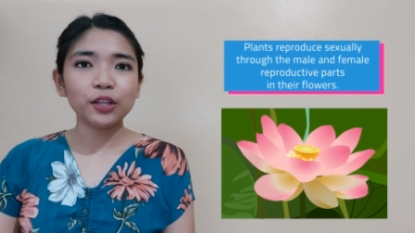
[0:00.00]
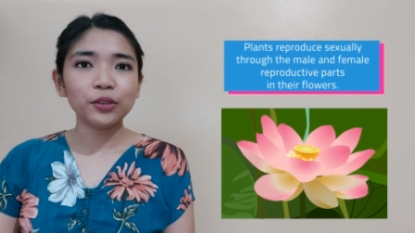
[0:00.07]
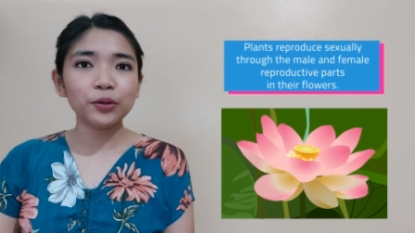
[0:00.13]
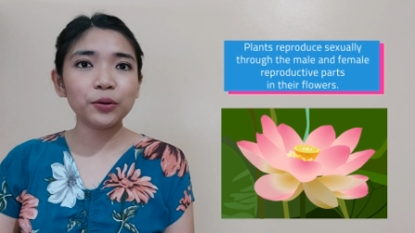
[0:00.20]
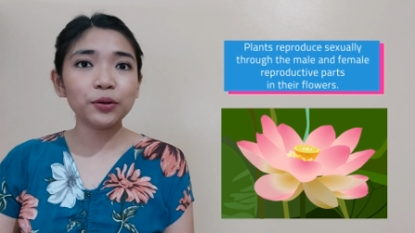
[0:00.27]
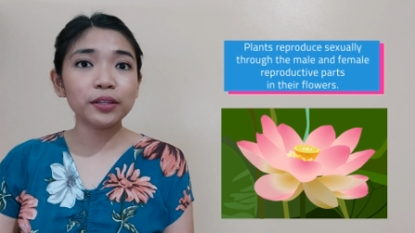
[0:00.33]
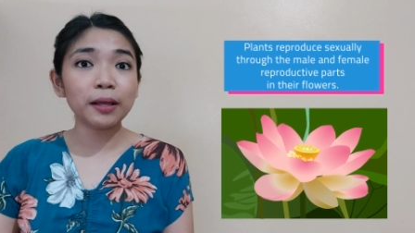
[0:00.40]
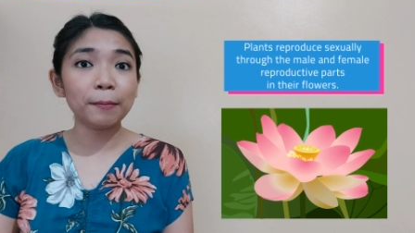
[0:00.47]

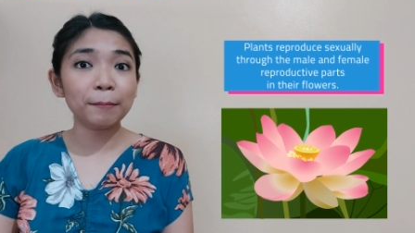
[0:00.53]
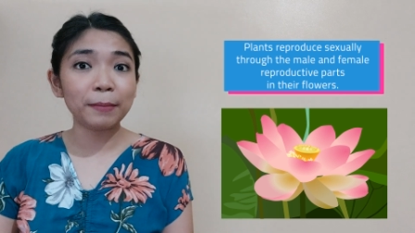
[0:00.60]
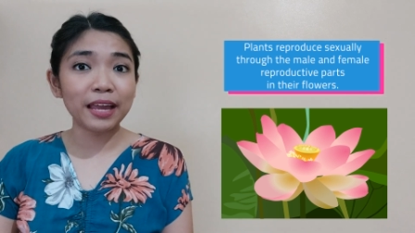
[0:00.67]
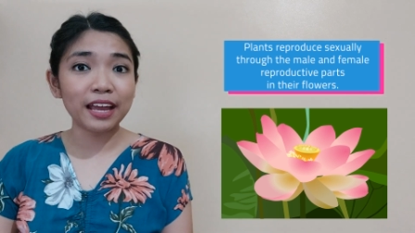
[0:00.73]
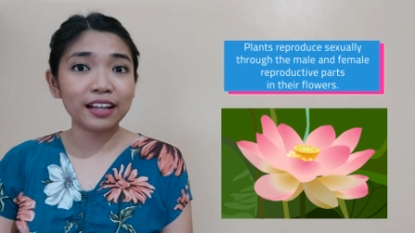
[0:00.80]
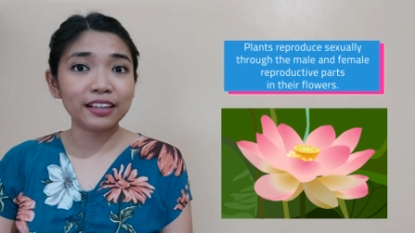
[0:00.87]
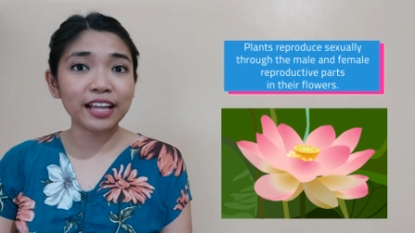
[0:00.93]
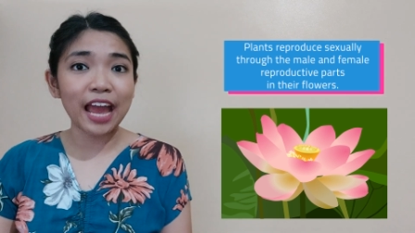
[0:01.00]
through the
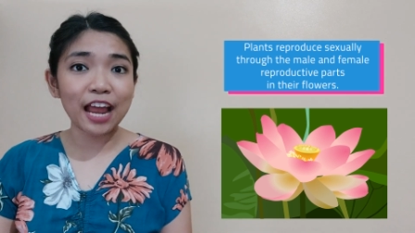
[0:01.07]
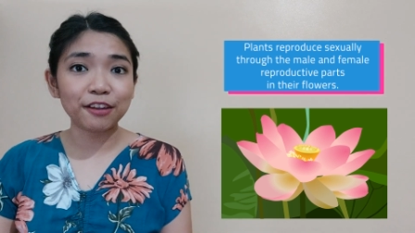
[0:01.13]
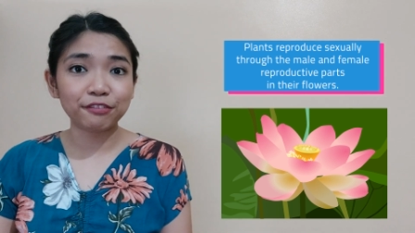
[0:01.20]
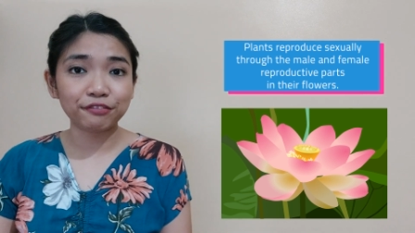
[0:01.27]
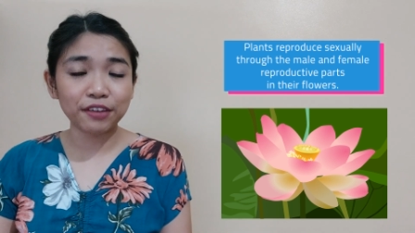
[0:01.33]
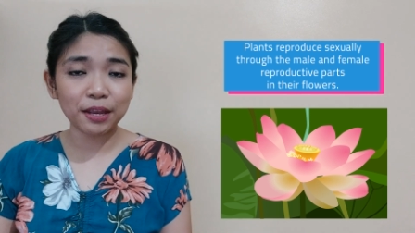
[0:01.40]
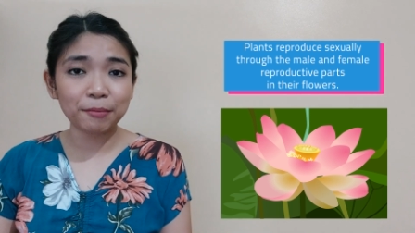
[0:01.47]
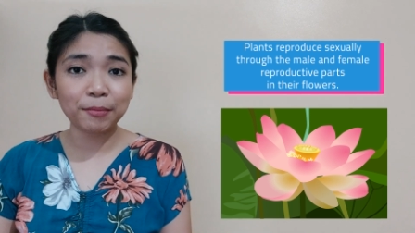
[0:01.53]
male and
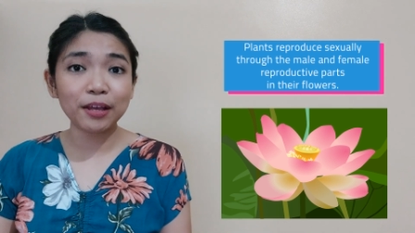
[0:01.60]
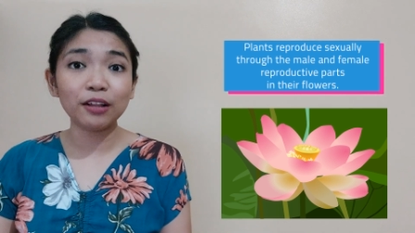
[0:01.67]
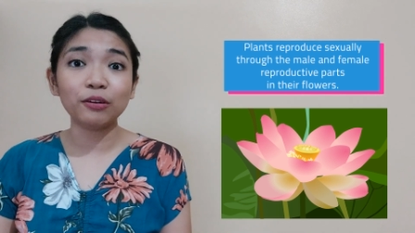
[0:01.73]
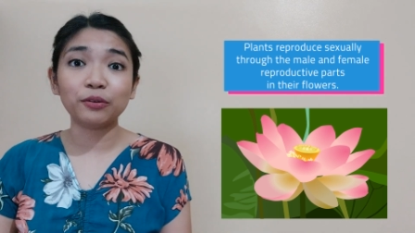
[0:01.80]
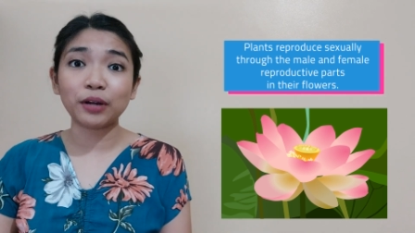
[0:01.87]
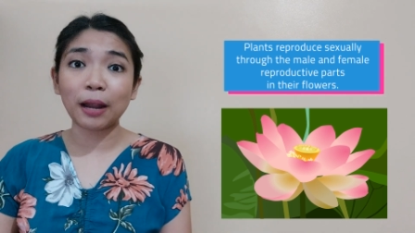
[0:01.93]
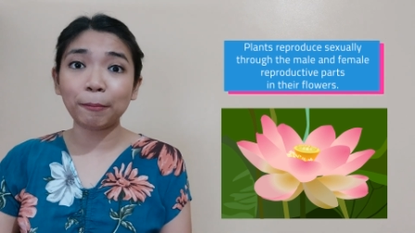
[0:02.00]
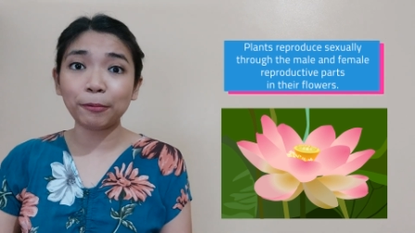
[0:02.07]

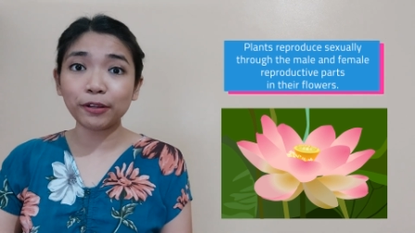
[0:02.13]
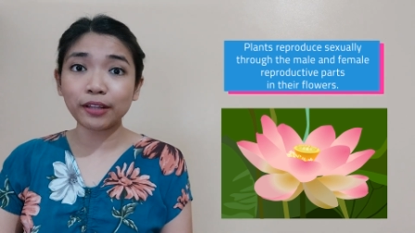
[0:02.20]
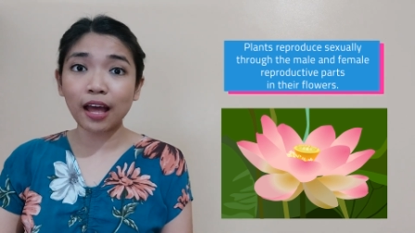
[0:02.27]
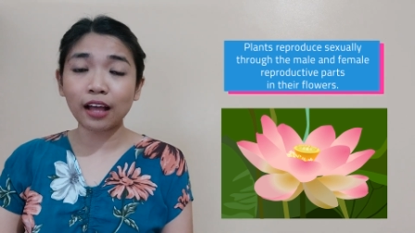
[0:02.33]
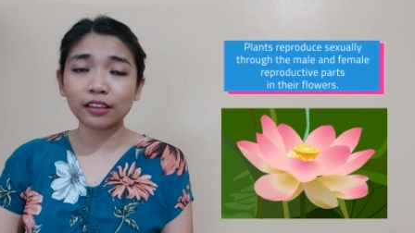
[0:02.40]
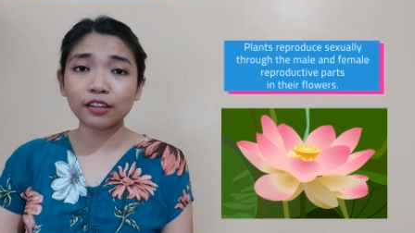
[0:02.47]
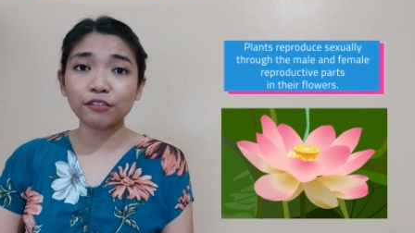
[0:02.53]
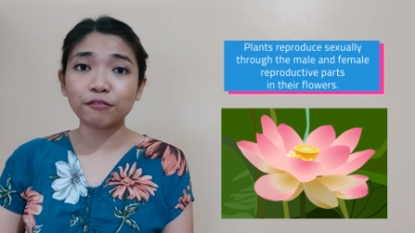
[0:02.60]
female
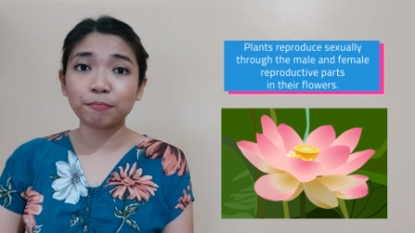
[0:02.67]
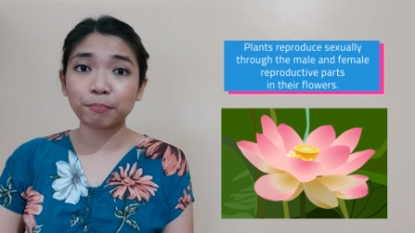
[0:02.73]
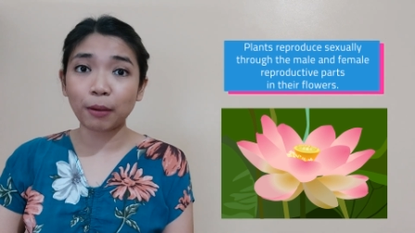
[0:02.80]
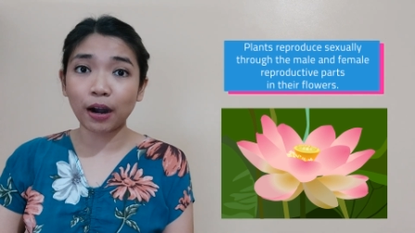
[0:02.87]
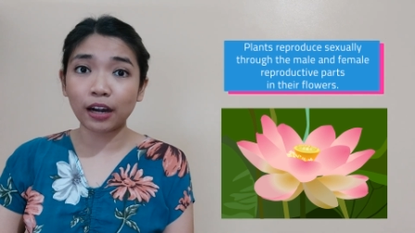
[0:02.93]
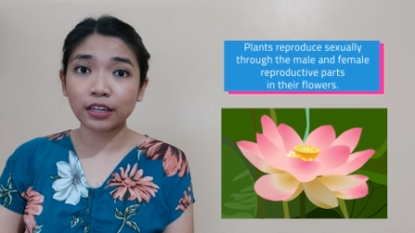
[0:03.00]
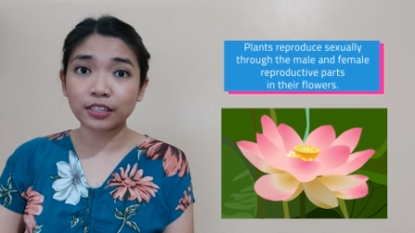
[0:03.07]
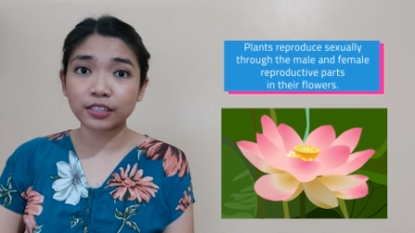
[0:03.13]
reproductive
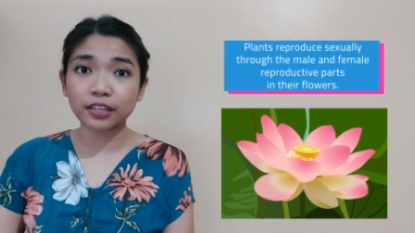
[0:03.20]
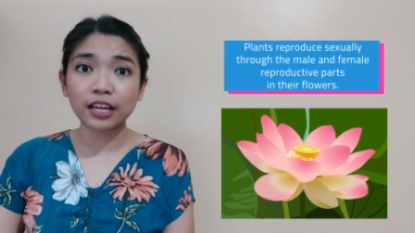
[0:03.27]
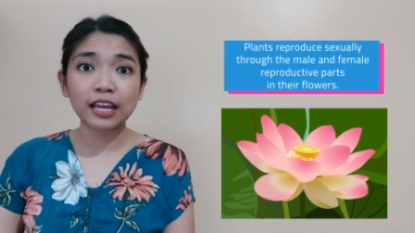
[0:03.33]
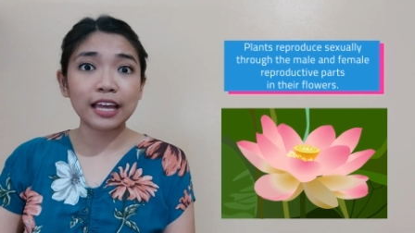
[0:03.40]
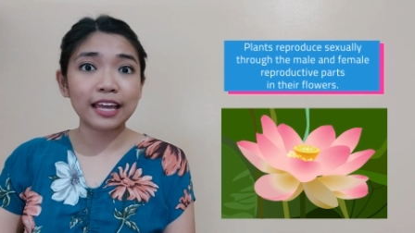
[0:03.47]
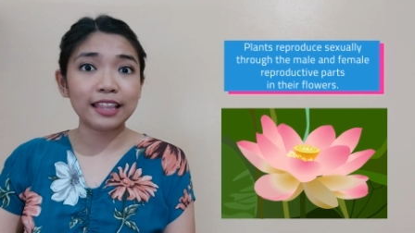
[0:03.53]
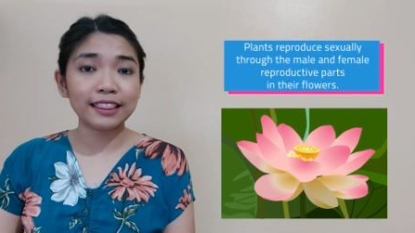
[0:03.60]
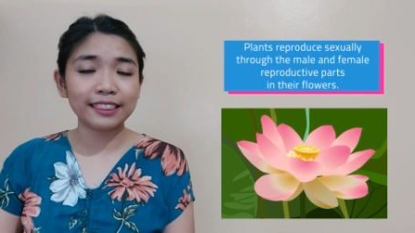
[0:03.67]
parts
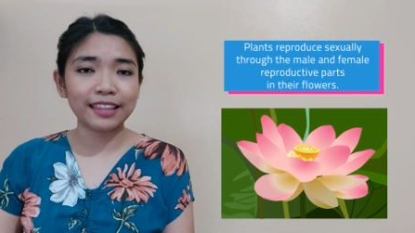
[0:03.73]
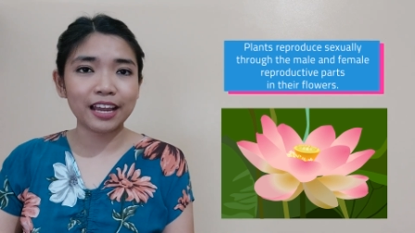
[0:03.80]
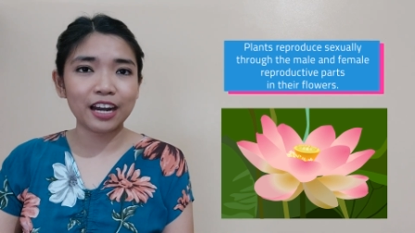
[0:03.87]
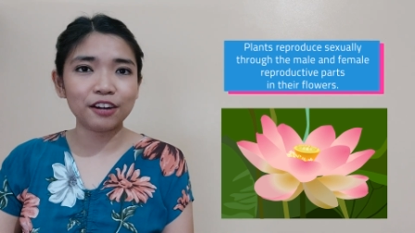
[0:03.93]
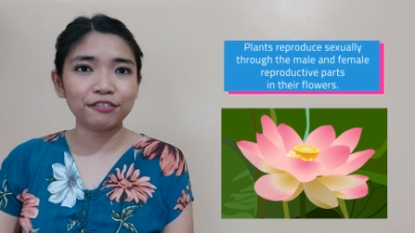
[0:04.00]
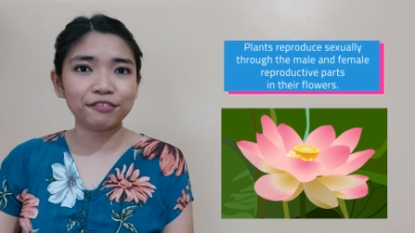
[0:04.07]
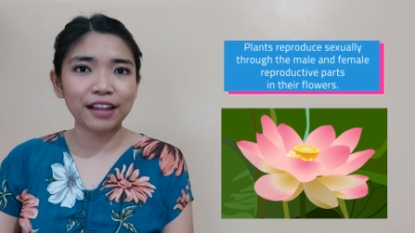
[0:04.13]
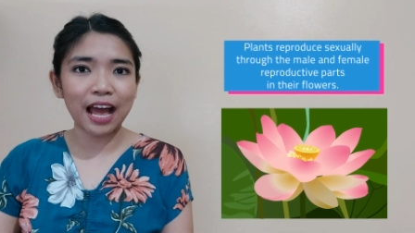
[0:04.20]
in
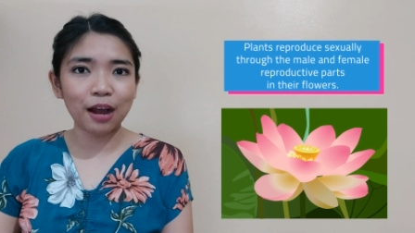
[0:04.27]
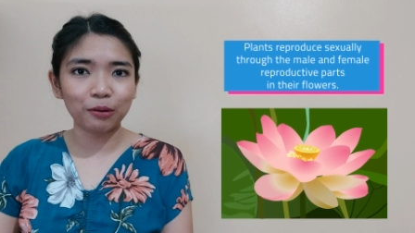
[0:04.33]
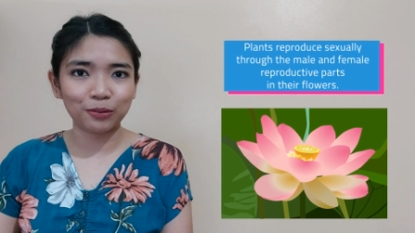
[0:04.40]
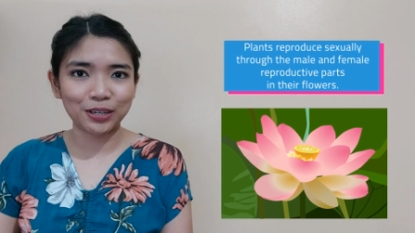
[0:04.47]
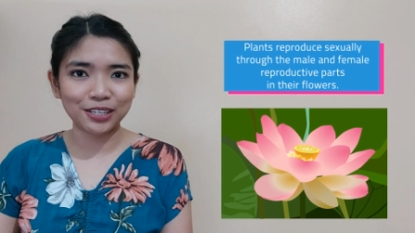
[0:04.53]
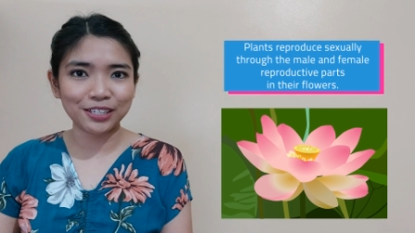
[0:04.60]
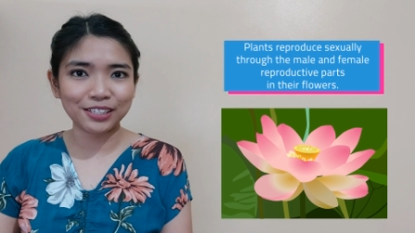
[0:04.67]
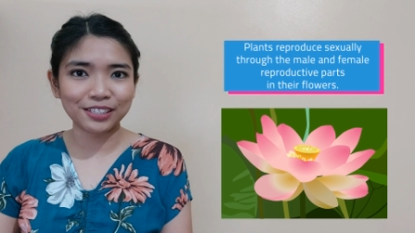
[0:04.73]
their
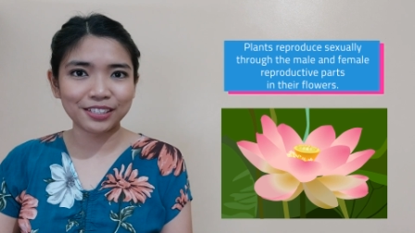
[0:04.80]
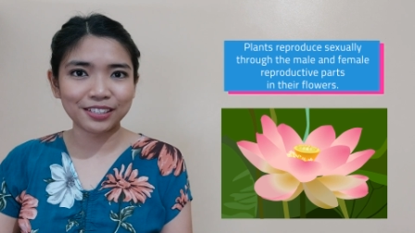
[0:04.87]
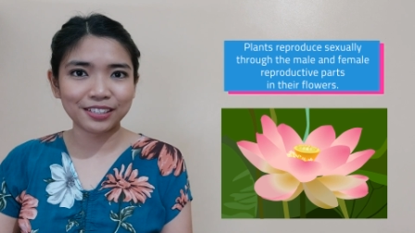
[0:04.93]
flowers.